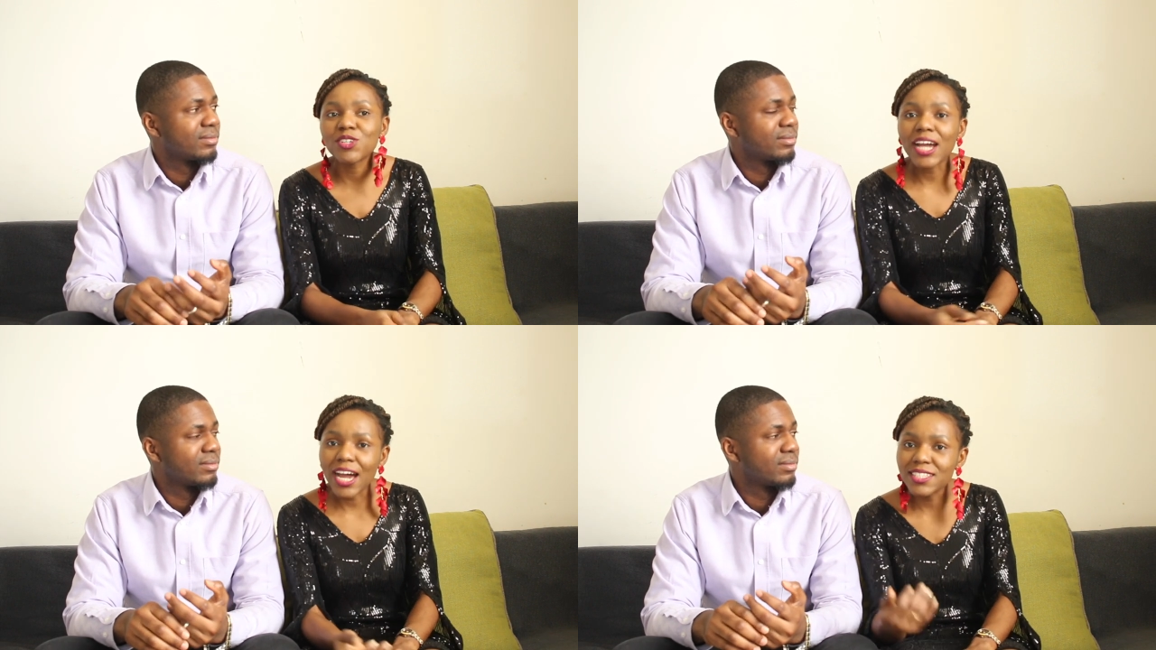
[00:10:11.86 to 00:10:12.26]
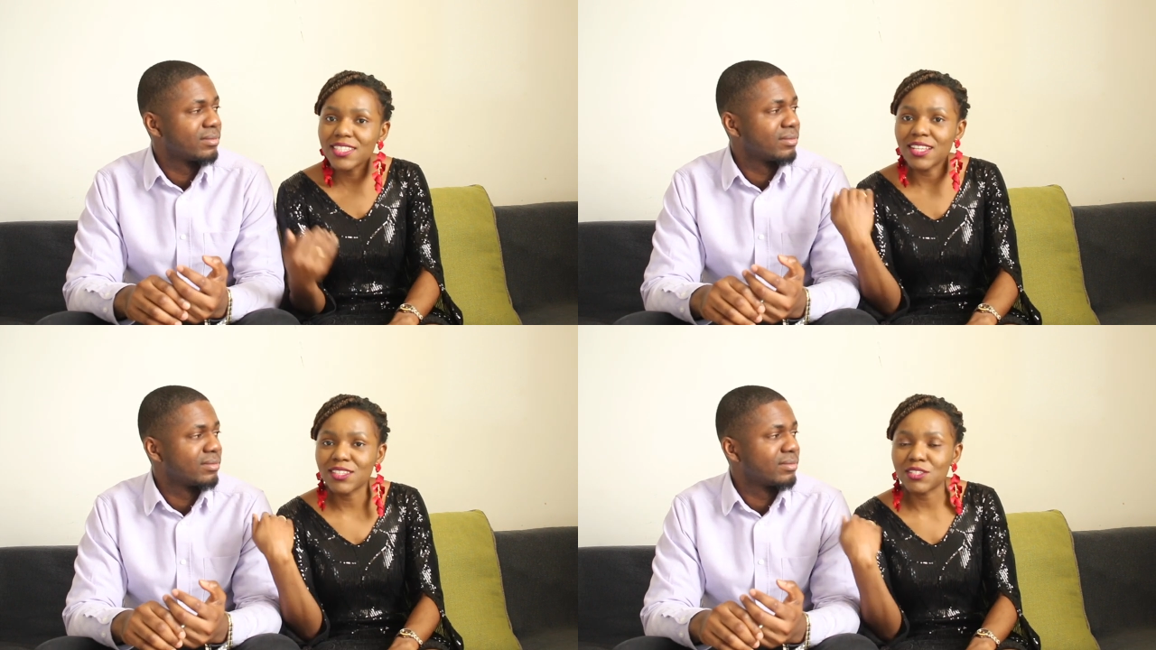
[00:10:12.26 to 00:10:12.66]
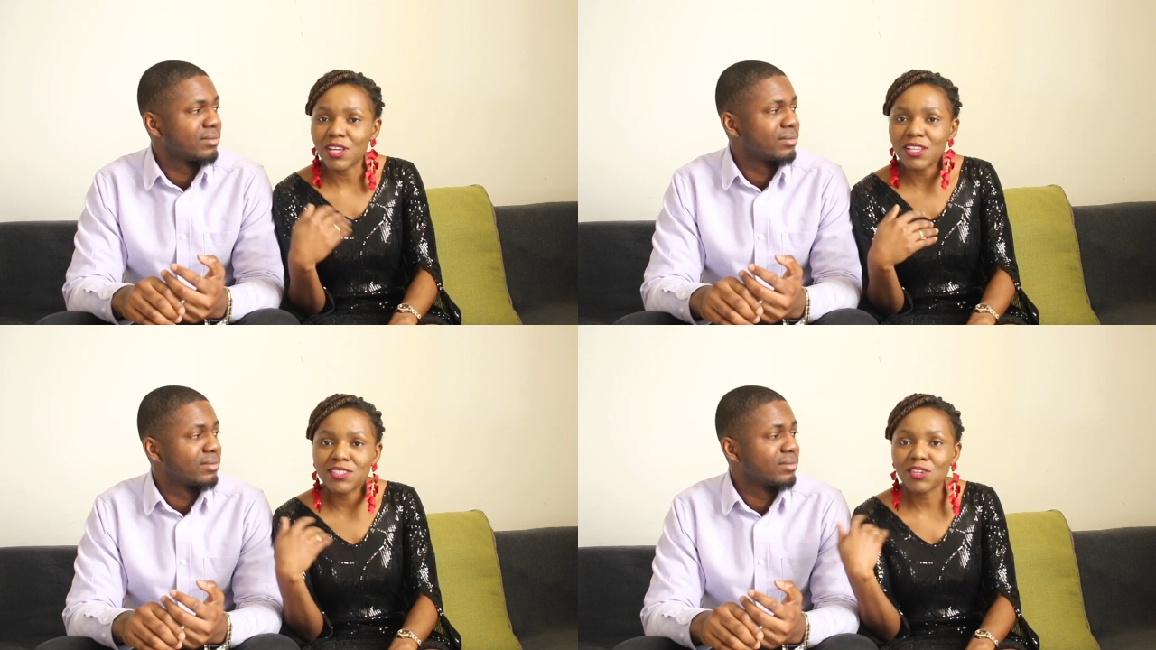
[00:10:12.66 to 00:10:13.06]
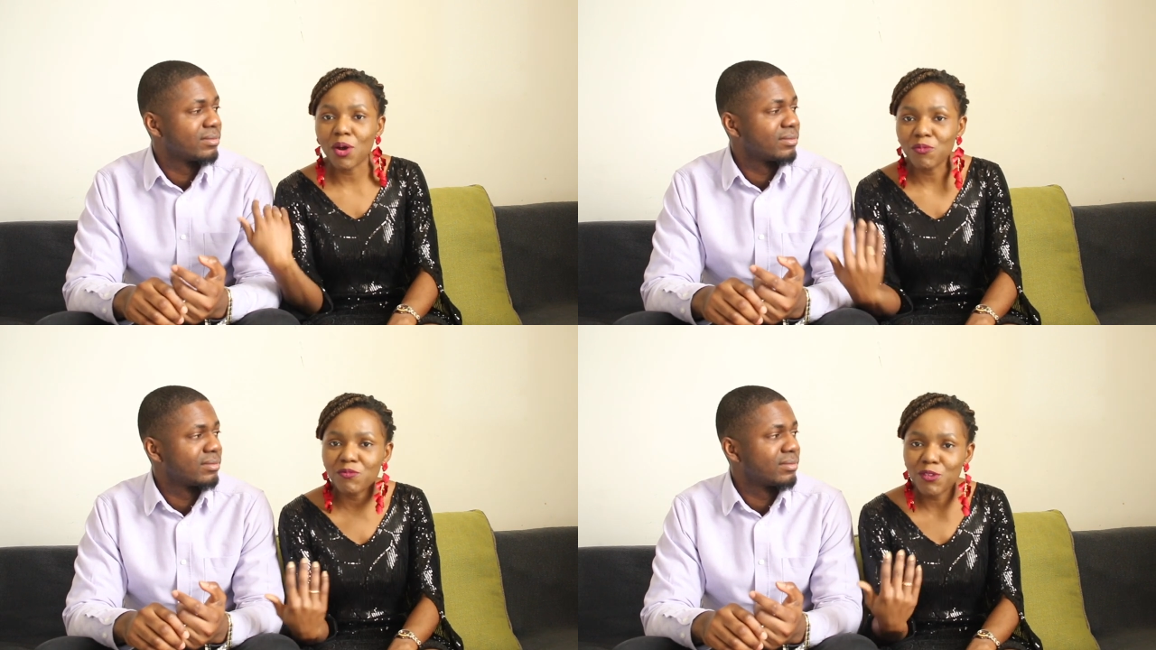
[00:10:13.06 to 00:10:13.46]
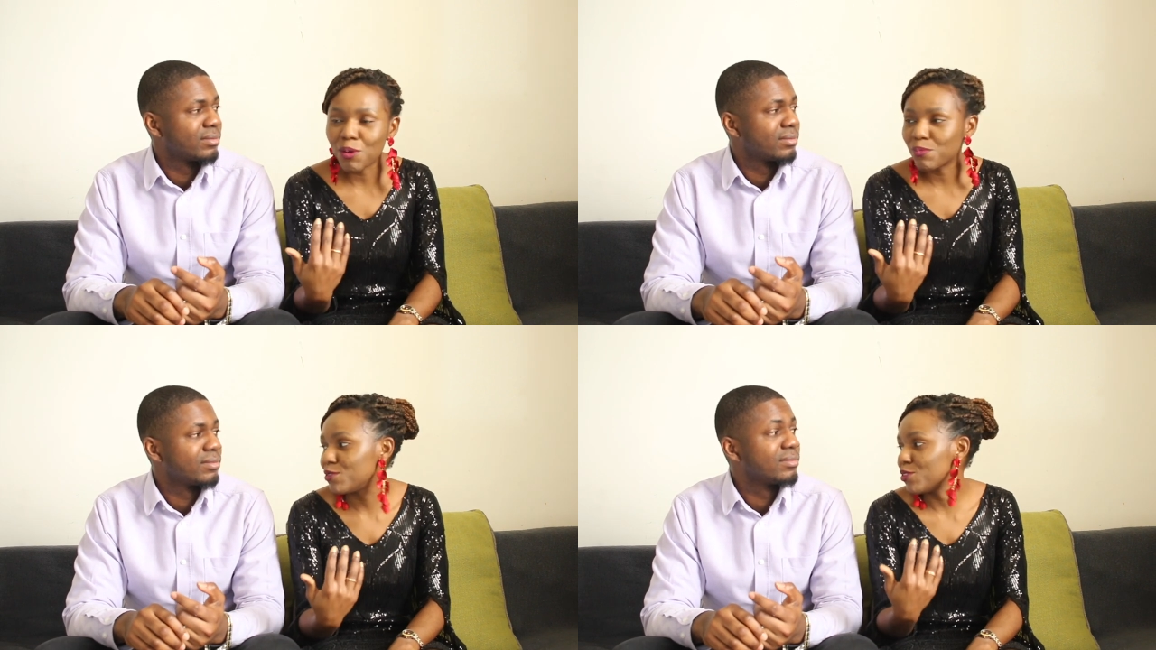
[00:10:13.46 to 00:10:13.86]
Speaker 1: you can't as a, as
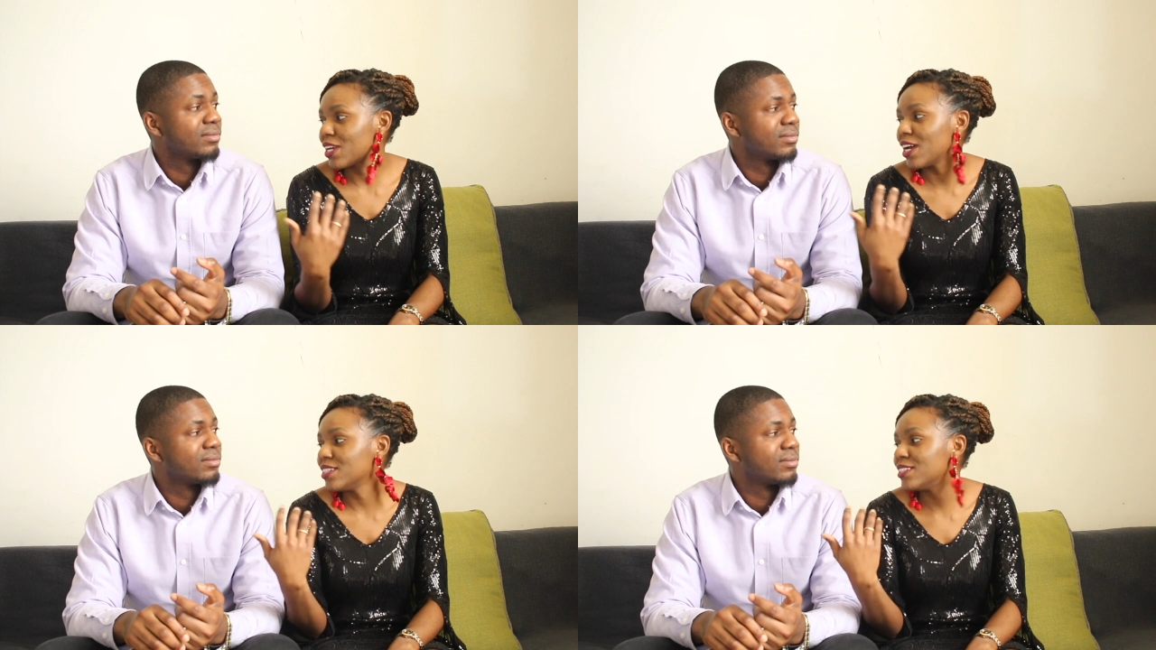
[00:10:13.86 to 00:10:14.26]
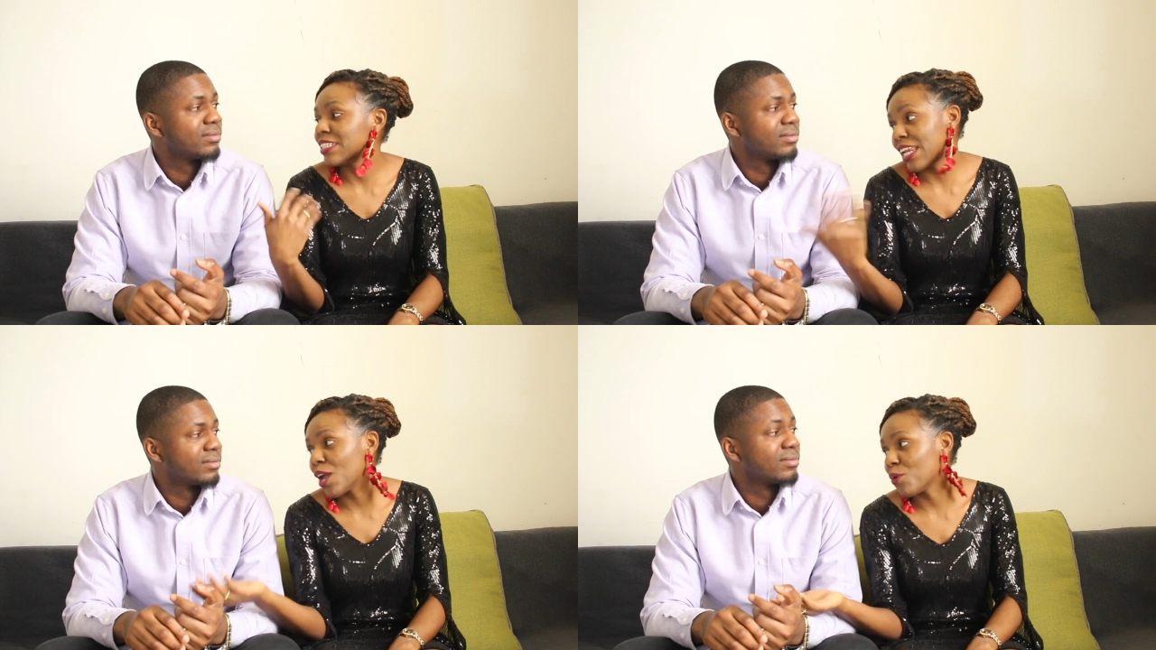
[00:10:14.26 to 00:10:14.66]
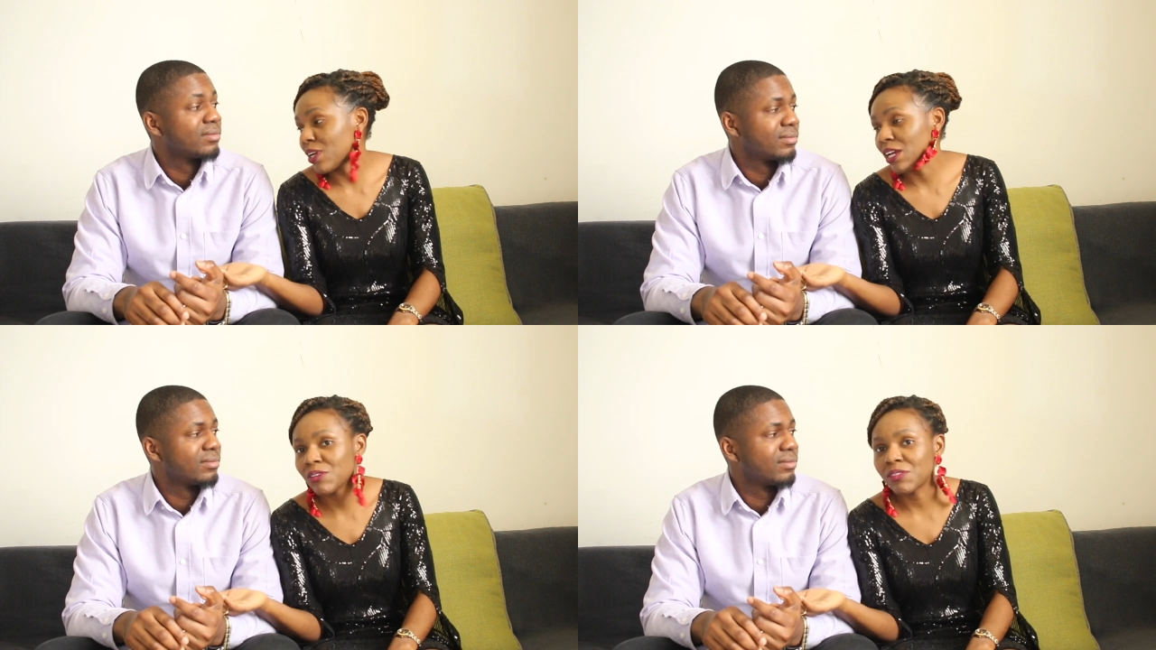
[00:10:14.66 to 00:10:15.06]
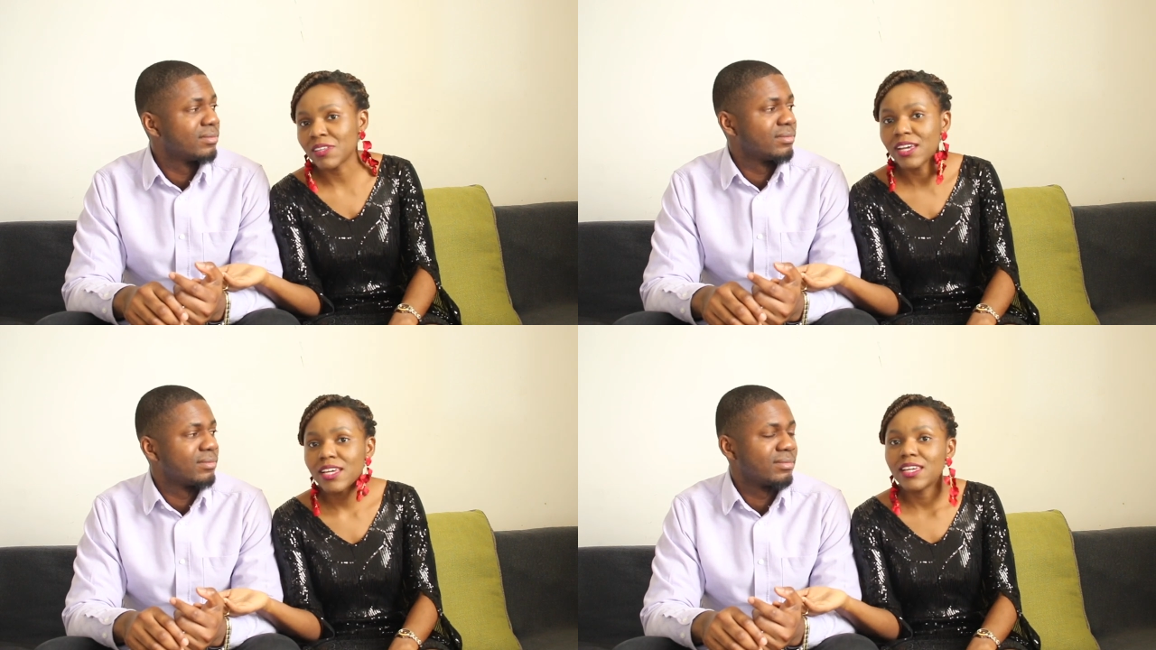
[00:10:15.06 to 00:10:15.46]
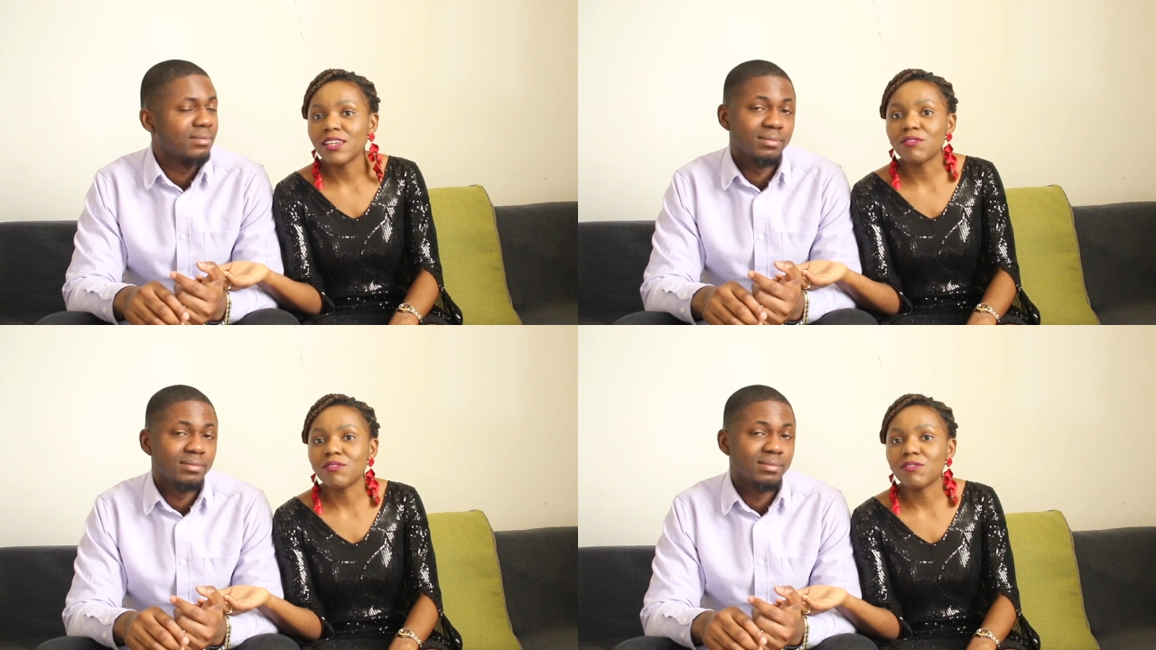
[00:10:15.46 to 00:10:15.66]
couple you can't deny one another mm-hmm.